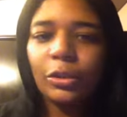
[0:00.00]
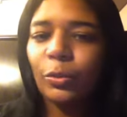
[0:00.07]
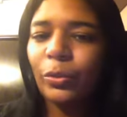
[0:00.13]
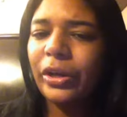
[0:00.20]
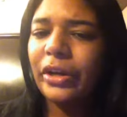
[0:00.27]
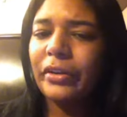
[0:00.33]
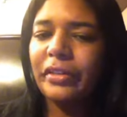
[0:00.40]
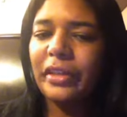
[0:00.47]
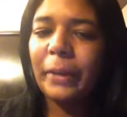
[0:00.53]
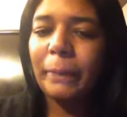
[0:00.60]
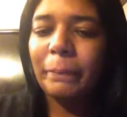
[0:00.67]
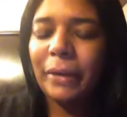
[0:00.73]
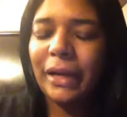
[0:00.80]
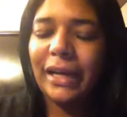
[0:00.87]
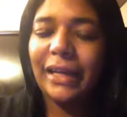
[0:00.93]
rather than
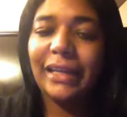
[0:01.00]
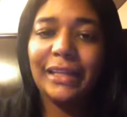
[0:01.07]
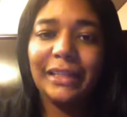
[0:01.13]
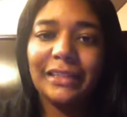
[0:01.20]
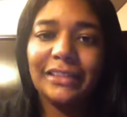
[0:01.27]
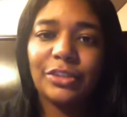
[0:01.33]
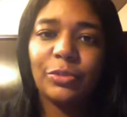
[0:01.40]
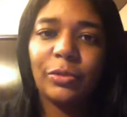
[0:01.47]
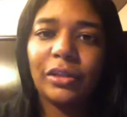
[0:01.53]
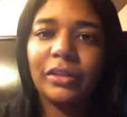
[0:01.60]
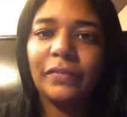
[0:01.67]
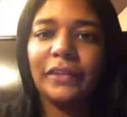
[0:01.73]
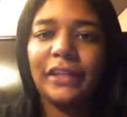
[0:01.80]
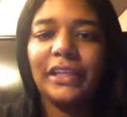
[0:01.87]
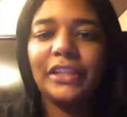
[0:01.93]
by a
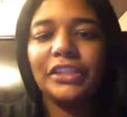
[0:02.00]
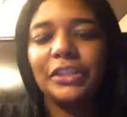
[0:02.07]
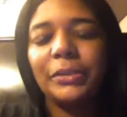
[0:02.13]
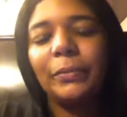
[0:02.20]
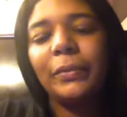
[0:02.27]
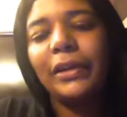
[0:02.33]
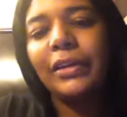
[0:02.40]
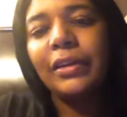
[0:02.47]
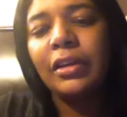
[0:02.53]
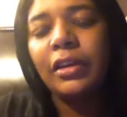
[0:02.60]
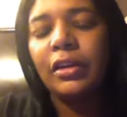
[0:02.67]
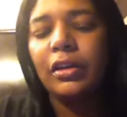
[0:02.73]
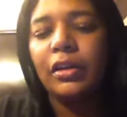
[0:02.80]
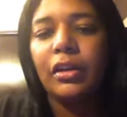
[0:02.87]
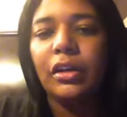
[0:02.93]
disqualification. But
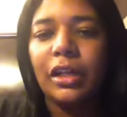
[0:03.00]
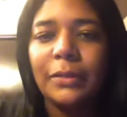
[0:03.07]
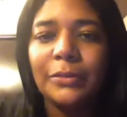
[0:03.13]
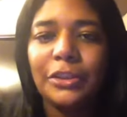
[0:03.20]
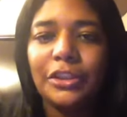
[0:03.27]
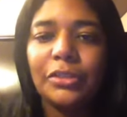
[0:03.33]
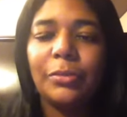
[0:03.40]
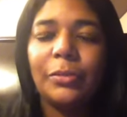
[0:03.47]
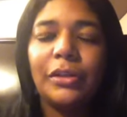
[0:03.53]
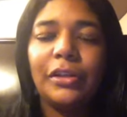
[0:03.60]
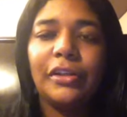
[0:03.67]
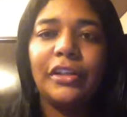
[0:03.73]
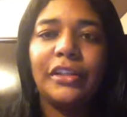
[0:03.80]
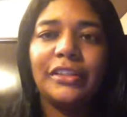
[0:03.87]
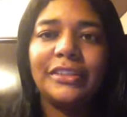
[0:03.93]
I'm sure we're
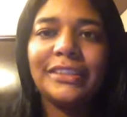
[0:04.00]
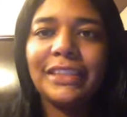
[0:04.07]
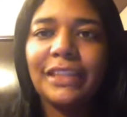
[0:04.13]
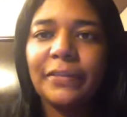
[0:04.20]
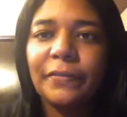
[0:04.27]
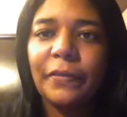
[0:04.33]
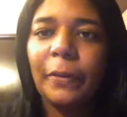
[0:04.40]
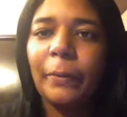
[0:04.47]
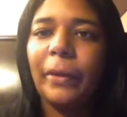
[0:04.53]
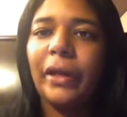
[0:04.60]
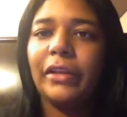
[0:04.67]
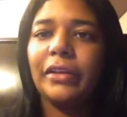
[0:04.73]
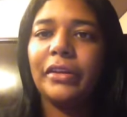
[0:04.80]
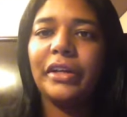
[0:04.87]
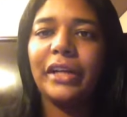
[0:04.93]
going to see Finn
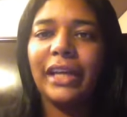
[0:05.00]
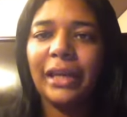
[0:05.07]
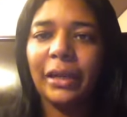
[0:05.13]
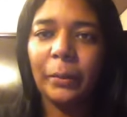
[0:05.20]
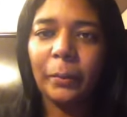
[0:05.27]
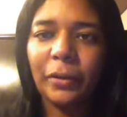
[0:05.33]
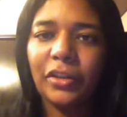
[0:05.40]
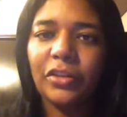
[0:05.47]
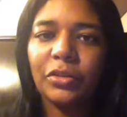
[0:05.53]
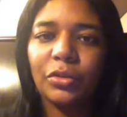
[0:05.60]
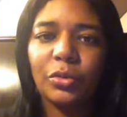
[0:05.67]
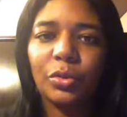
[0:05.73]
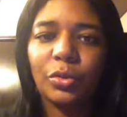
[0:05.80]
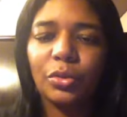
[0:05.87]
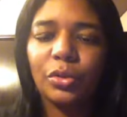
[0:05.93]
Balor and Apollo
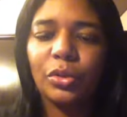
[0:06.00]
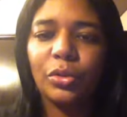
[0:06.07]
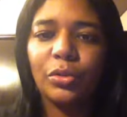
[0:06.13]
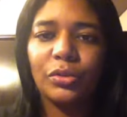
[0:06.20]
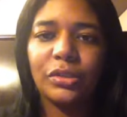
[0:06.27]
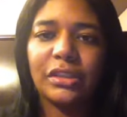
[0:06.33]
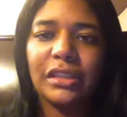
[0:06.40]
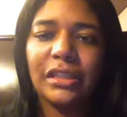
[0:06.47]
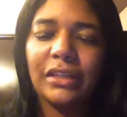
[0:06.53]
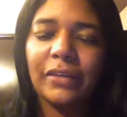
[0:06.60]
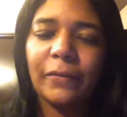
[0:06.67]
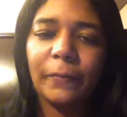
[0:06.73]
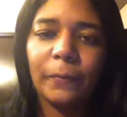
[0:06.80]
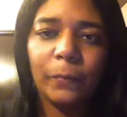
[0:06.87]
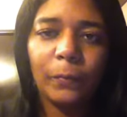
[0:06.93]
Crews
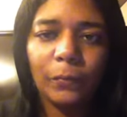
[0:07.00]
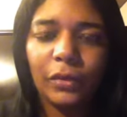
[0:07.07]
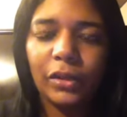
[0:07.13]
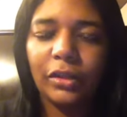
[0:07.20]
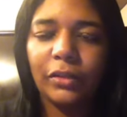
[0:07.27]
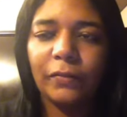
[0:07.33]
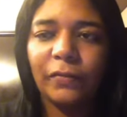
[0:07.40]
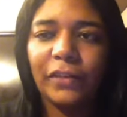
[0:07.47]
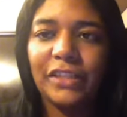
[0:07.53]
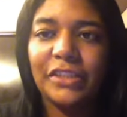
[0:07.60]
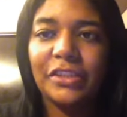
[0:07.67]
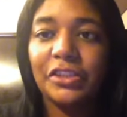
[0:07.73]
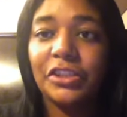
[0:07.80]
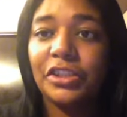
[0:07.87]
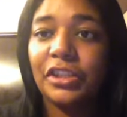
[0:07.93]
face
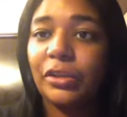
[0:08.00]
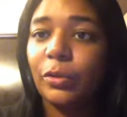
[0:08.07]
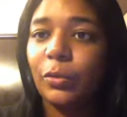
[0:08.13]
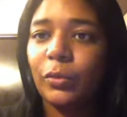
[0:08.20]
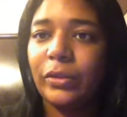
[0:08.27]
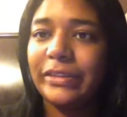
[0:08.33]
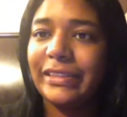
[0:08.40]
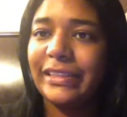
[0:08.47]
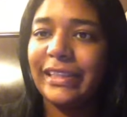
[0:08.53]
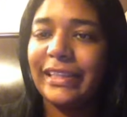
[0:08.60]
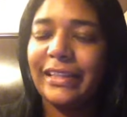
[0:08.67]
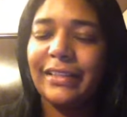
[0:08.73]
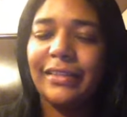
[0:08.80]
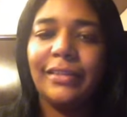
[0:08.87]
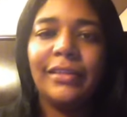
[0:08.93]
each other once
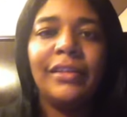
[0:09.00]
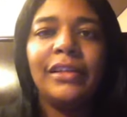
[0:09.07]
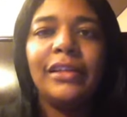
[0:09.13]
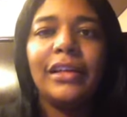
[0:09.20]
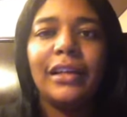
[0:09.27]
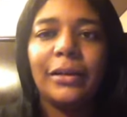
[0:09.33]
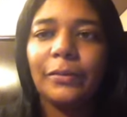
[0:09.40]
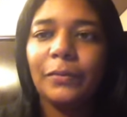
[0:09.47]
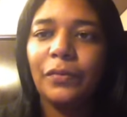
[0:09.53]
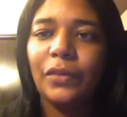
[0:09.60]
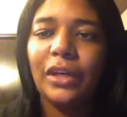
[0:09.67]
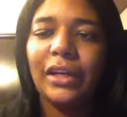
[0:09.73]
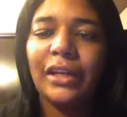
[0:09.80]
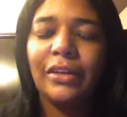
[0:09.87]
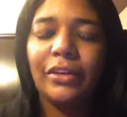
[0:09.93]
again.
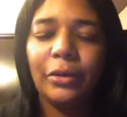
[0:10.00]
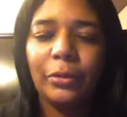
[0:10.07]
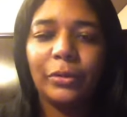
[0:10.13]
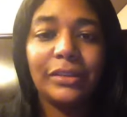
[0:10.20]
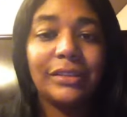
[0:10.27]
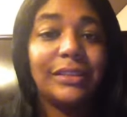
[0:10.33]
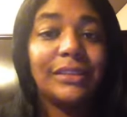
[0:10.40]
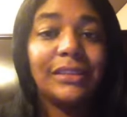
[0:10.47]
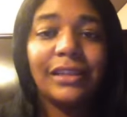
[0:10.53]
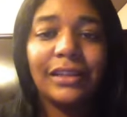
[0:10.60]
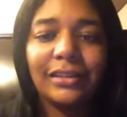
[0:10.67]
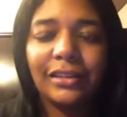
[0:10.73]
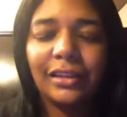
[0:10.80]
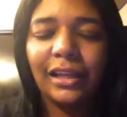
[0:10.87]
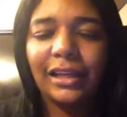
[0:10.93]
I know this is
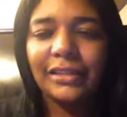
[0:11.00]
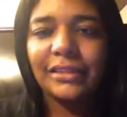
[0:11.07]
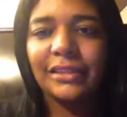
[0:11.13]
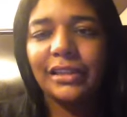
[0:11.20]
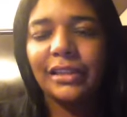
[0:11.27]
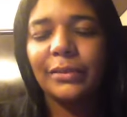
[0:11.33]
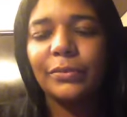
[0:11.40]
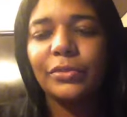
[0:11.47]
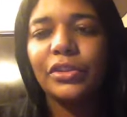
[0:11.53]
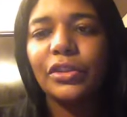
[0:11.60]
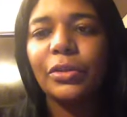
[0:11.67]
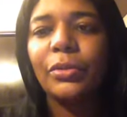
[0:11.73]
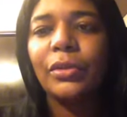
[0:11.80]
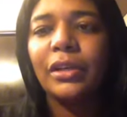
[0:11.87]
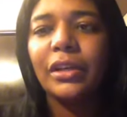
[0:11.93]
not the last time,
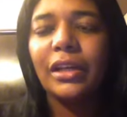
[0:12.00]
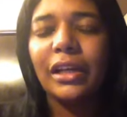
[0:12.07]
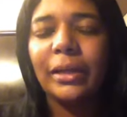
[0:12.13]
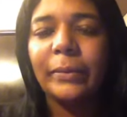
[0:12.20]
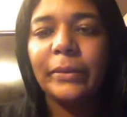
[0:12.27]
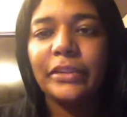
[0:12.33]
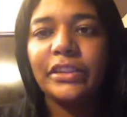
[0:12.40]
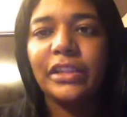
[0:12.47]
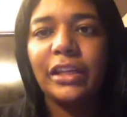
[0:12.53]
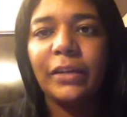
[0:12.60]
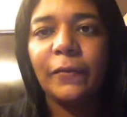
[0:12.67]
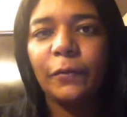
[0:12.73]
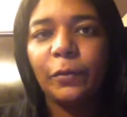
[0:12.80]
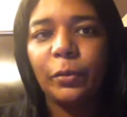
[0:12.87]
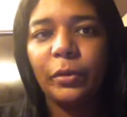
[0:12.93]
so I'm excited
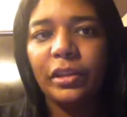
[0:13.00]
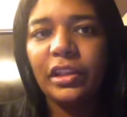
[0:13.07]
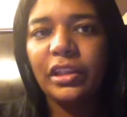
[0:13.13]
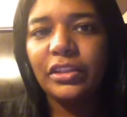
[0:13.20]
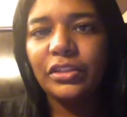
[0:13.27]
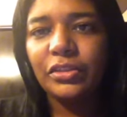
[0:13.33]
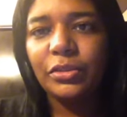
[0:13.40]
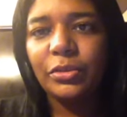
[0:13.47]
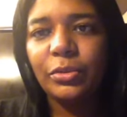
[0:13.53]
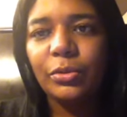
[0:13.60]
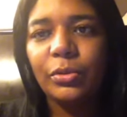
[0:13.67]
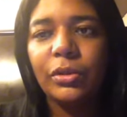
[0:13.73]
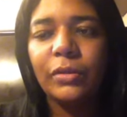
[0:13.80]
for when they do.